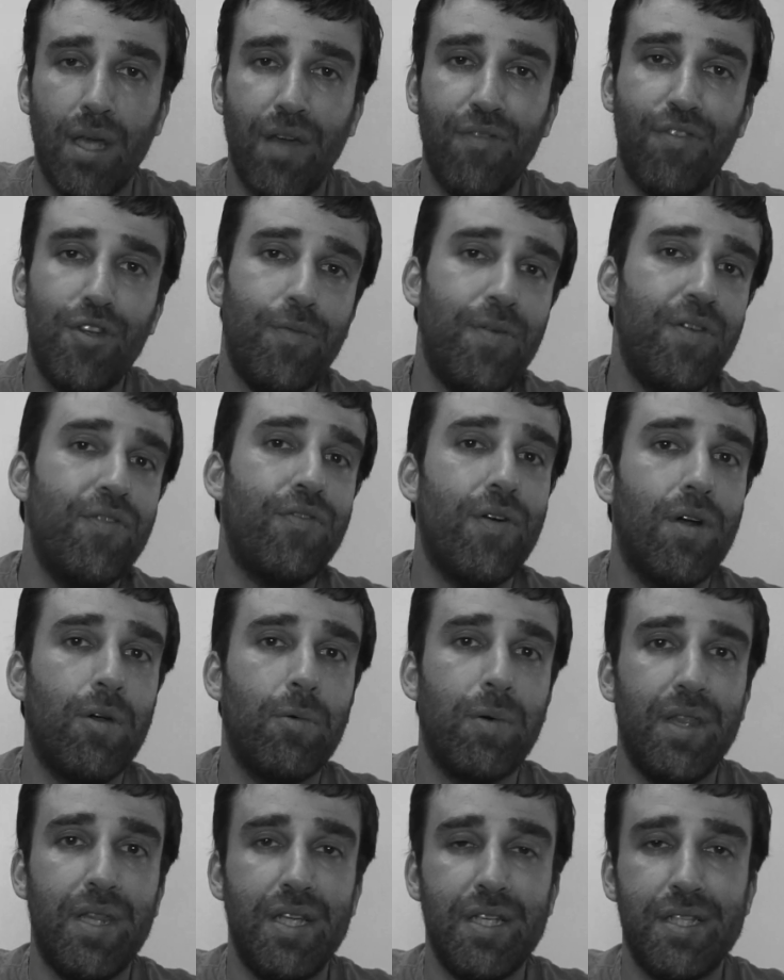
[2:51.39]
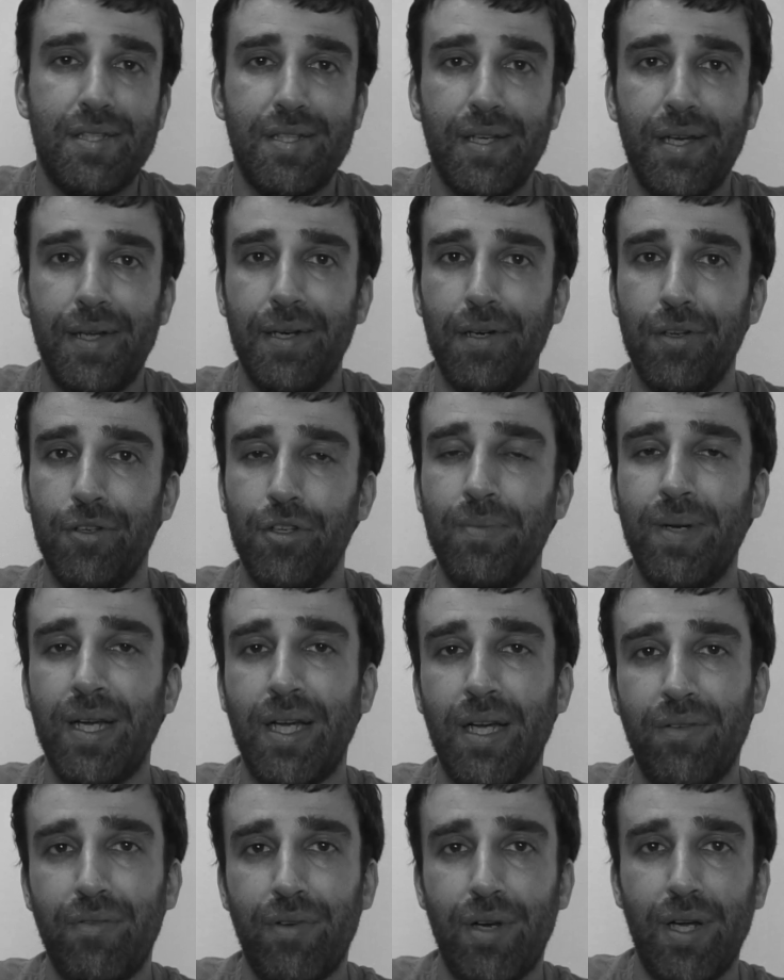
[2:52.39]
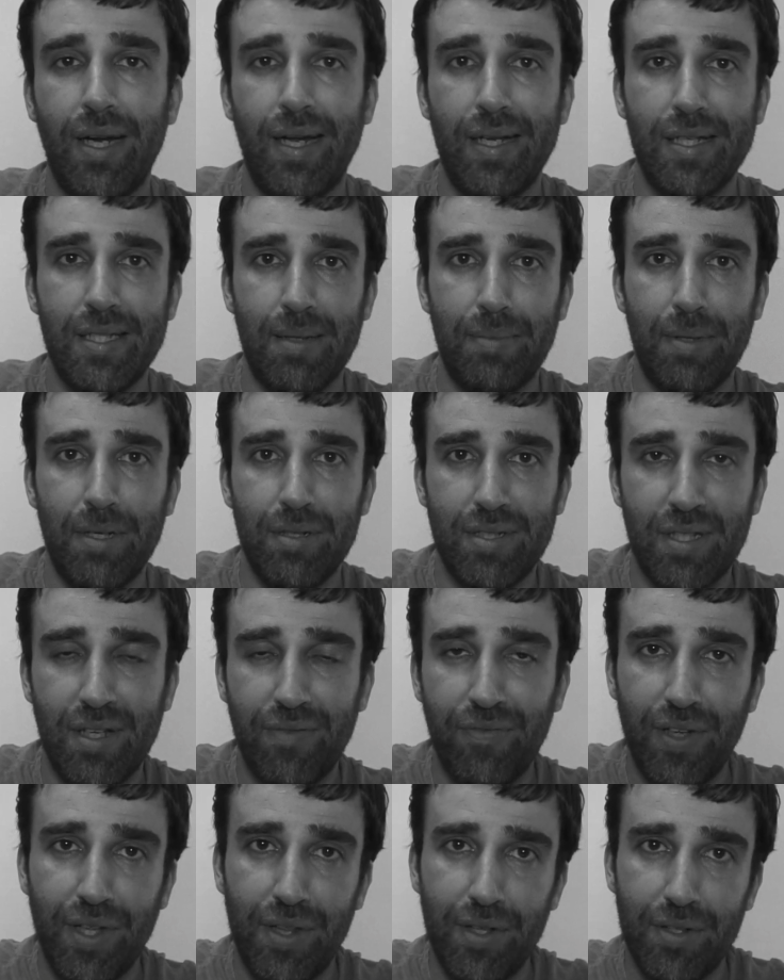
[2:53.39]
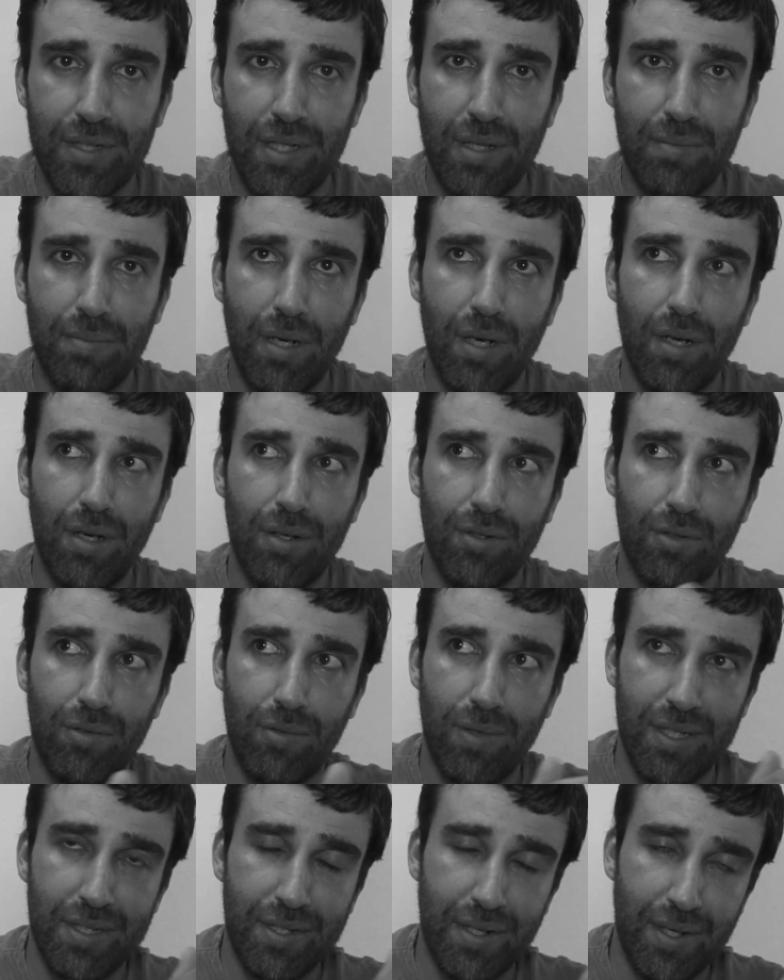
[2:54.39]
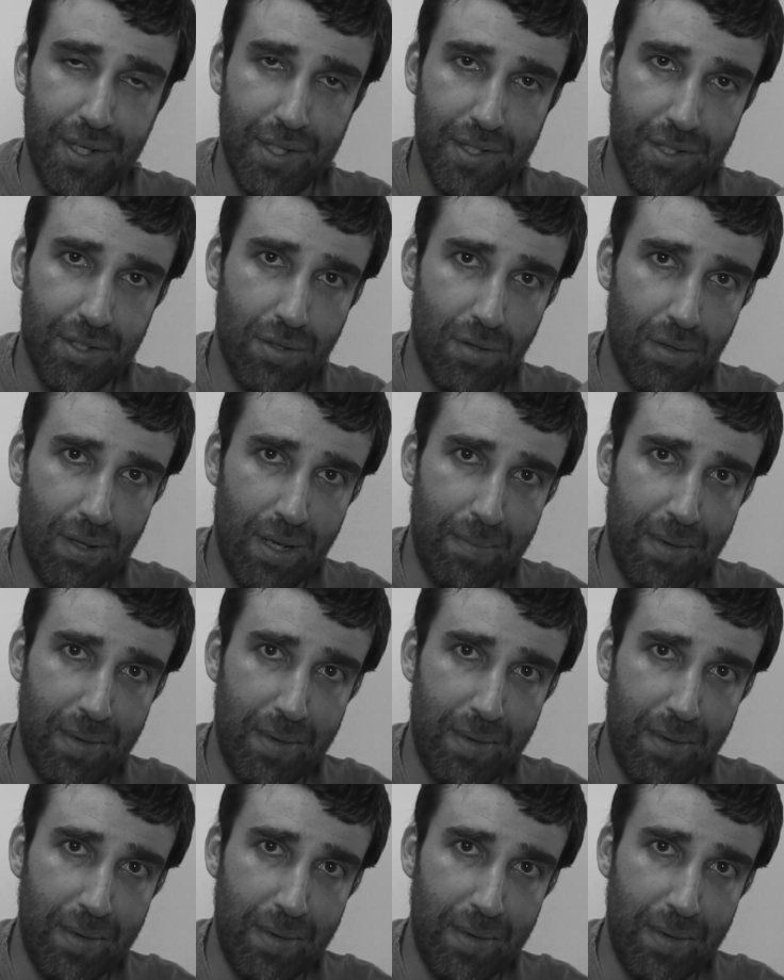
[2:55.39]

If you've been following this channel, you might have realized about some videos that belong to a series called